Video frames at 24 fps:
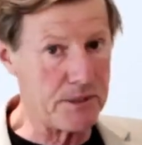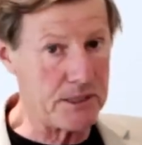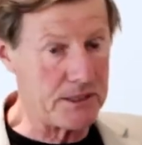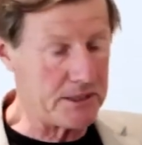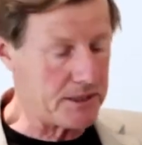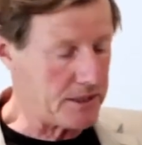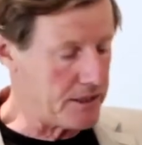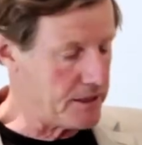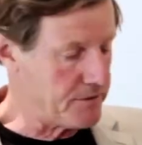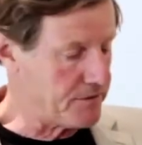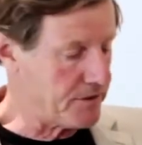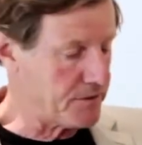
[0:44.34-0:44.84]

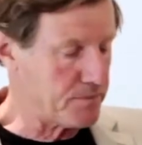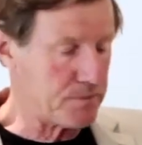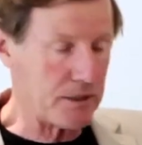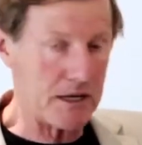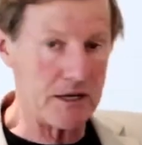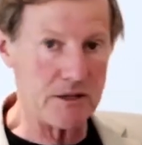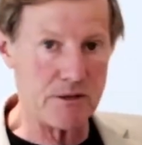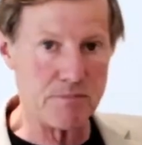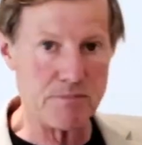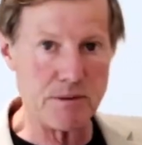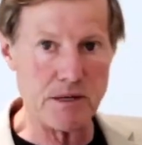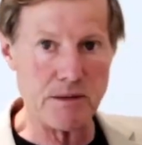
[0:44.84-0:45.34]
delivered
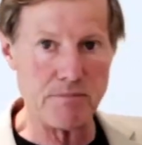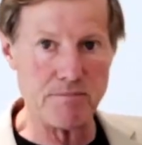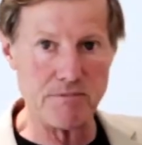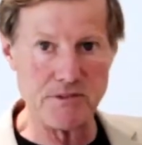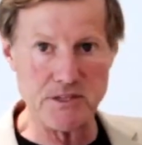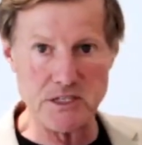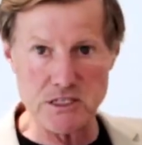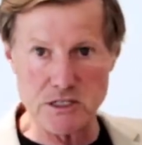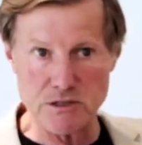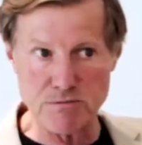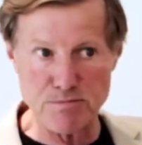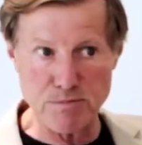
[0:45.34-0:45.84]
by the pump.
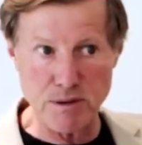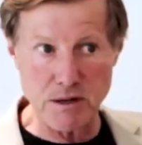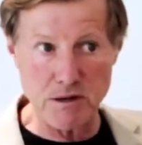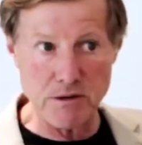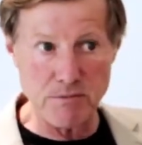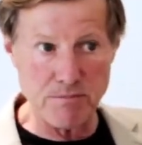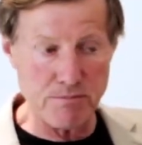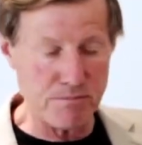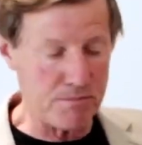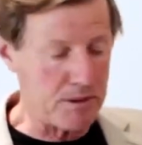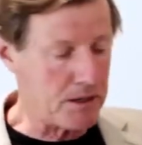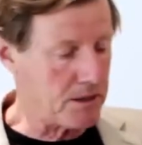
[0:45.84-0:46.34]
This
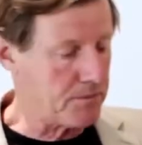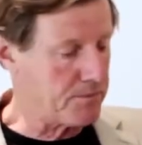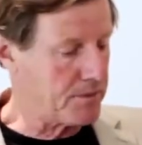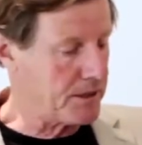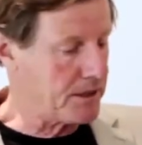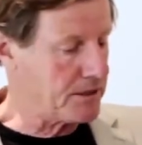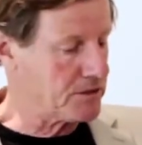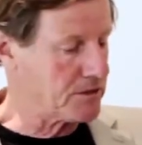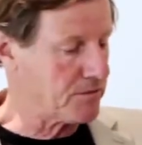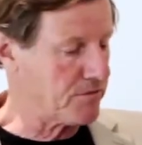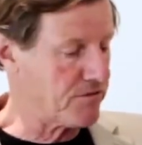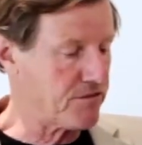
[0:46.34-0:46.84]
pump
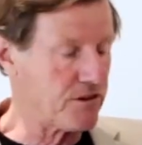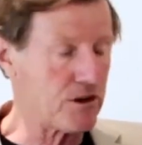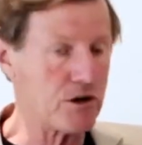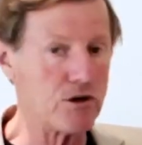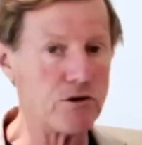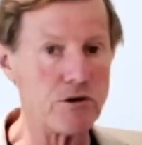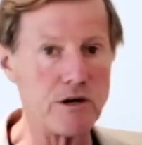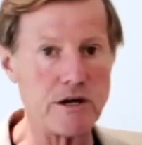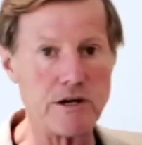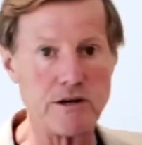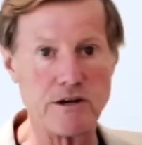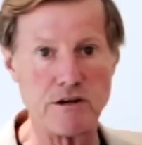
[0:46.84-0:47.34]
has a flow
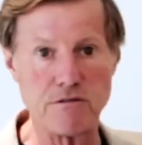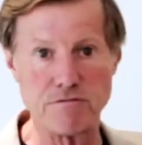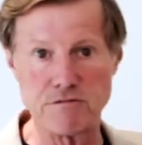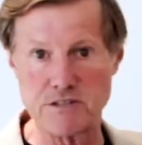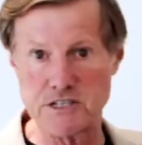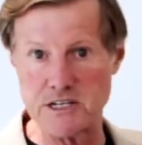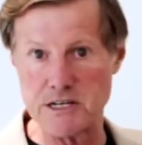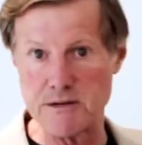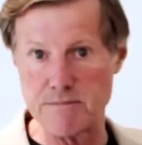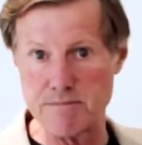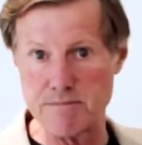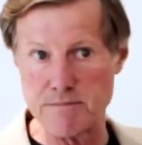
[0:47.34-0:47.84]
rate of
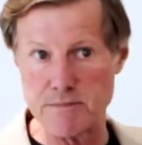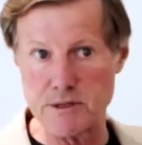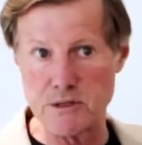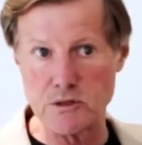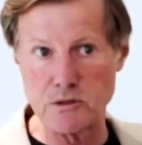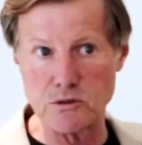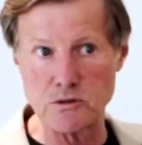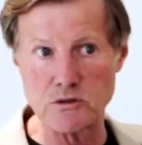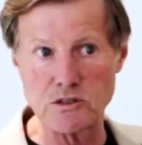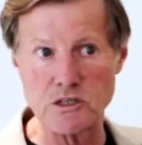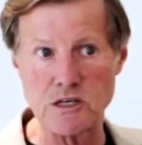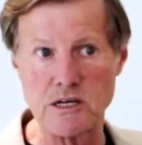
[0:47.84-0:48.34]
10
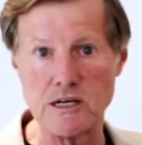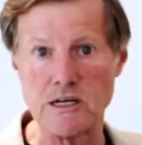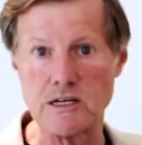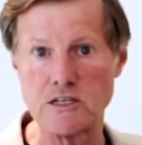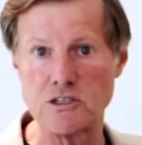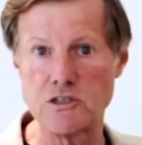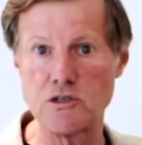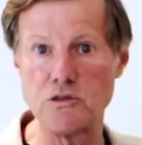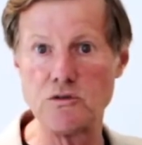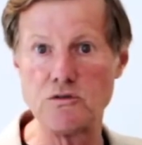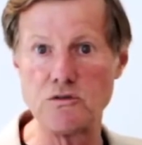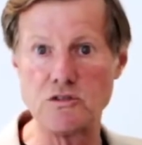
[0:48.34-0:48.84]
mils
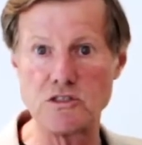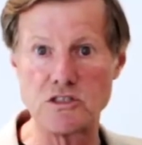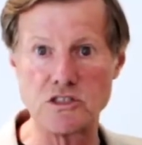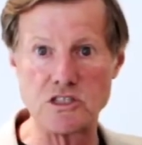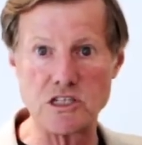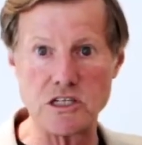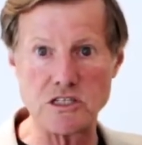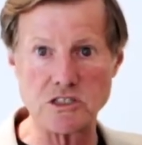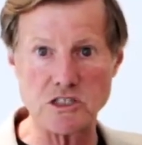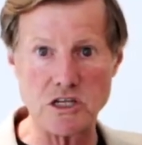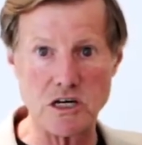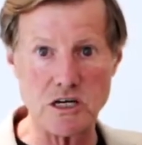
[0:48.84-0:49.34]
to
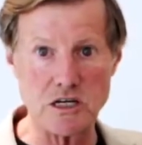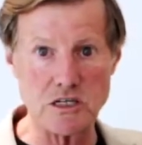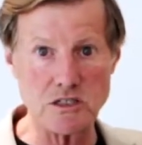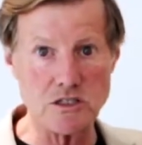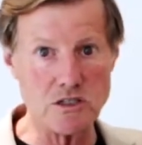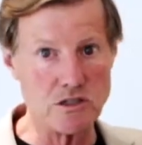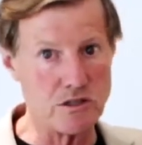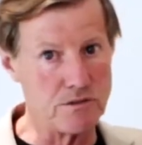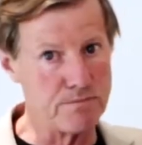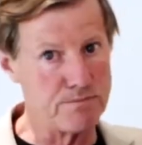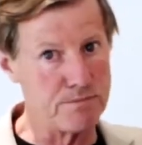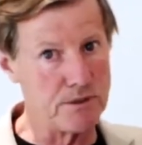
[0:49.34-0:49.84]

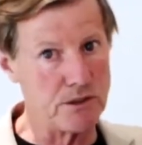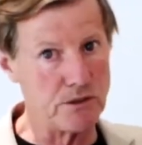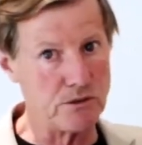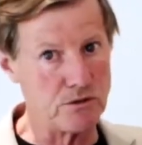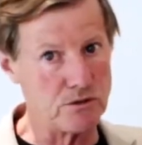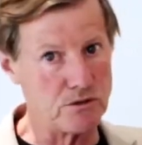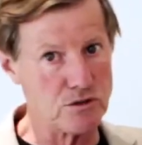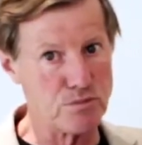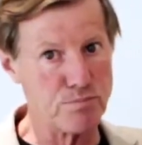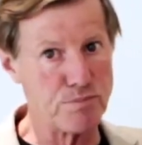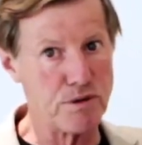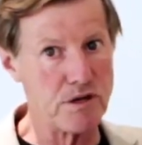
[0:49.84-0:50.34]
600
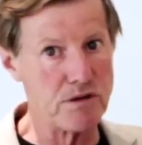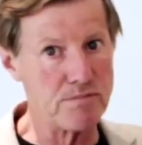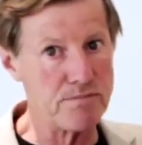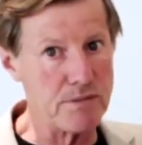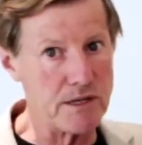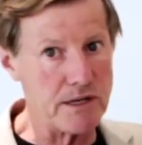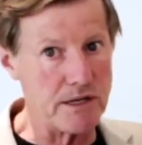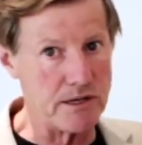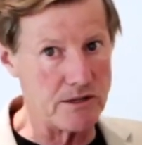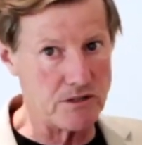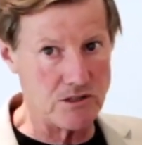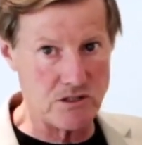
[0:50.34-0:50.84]
mils per
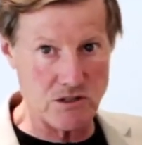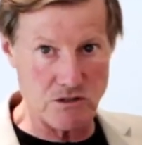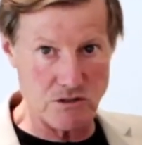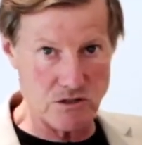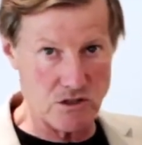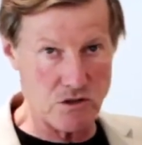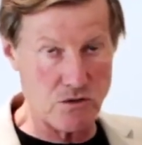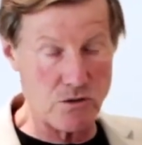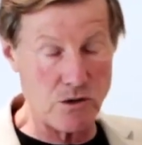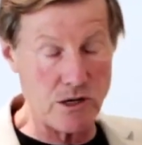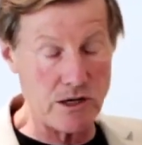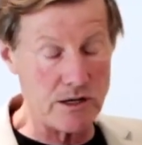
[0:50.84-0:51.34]
minute, so it's
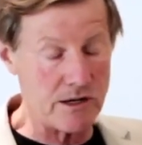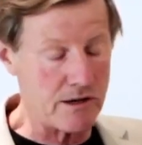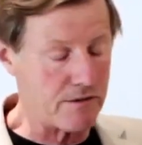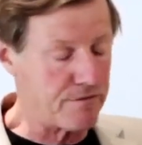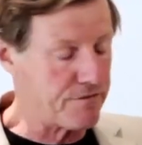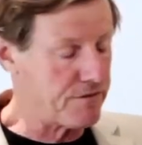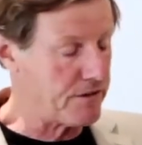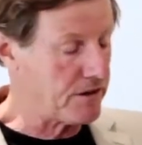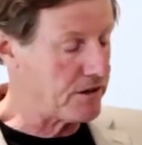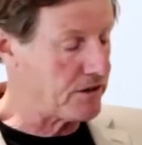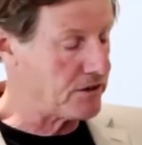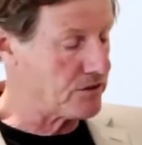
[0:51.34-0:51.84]
quite a
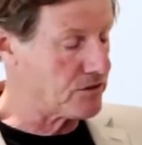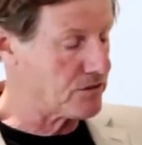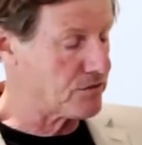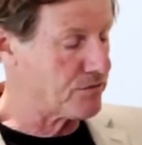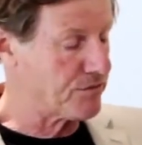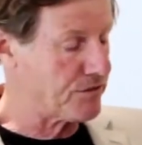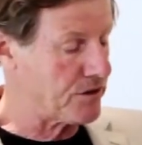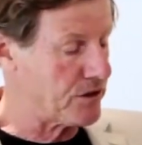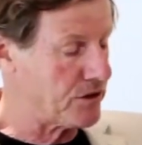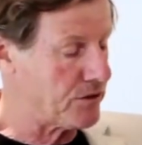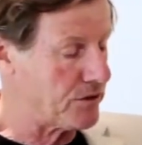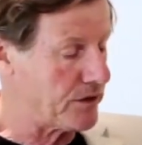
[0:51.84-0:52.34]
fast
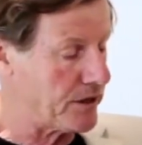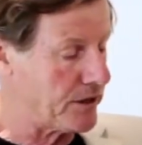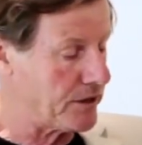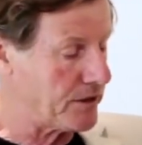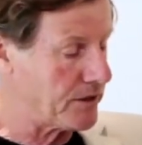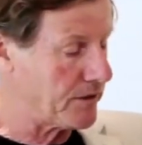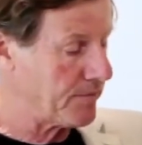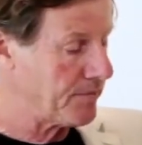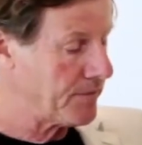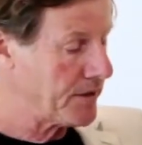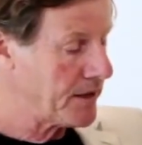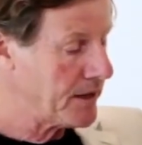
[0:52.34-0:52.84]
flow rate.
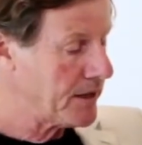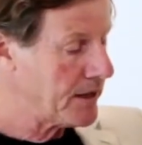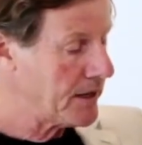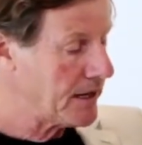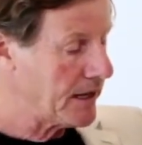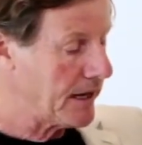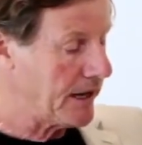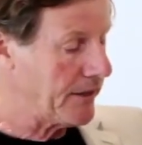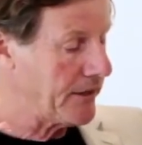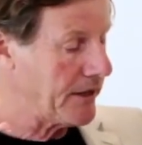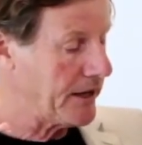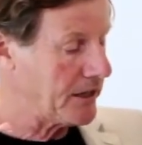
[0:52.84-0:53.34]

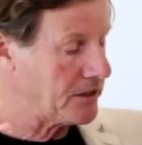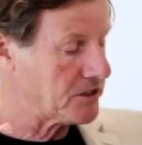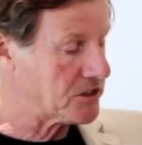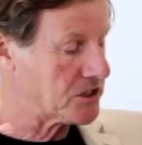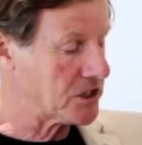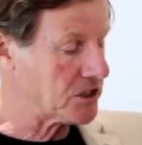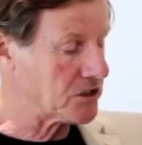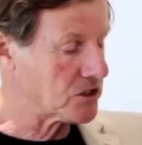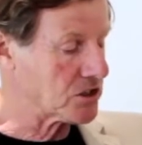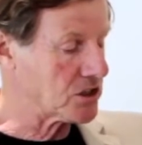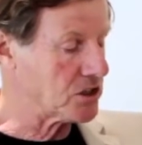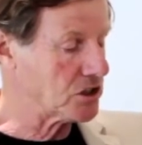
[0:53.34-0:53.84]
And that's
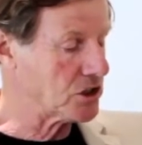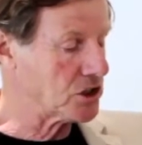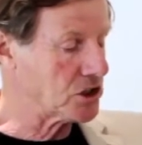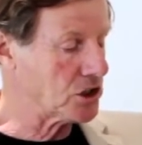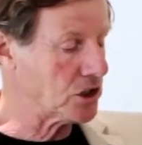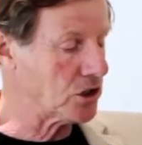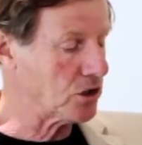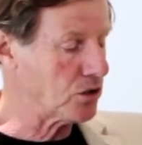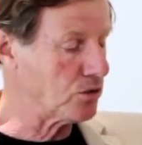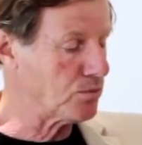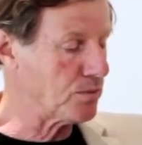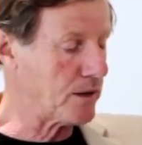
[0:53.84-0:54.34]
just
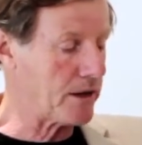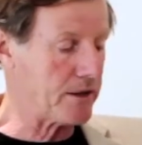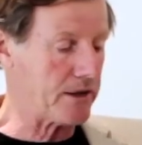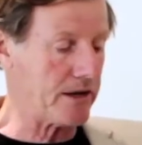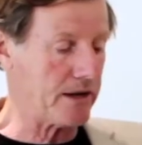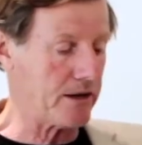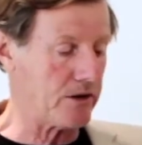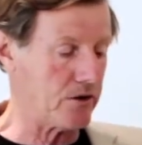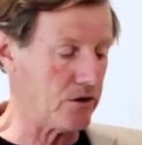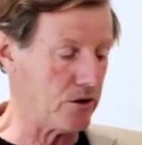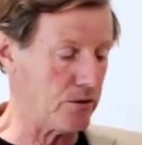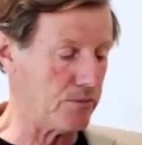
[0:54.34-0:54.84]
controlled by
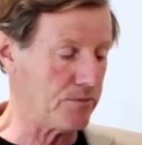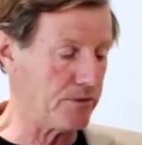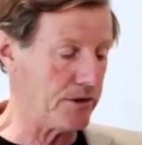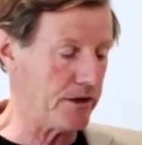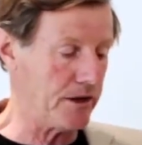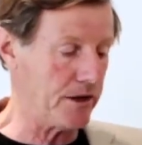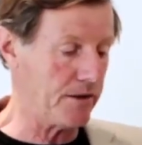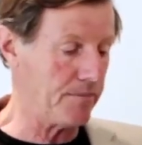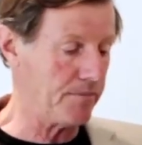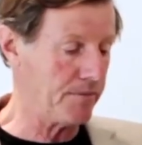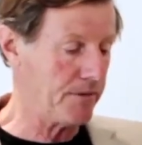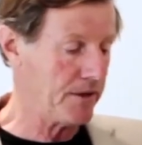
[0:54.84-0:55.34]
that knob
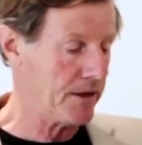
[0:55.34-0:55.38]
there.